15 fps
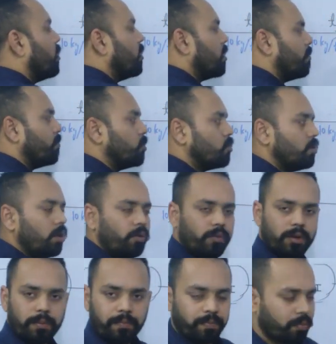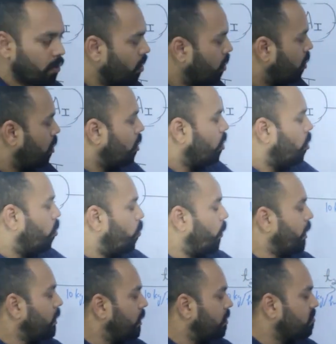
at a temperature T1. When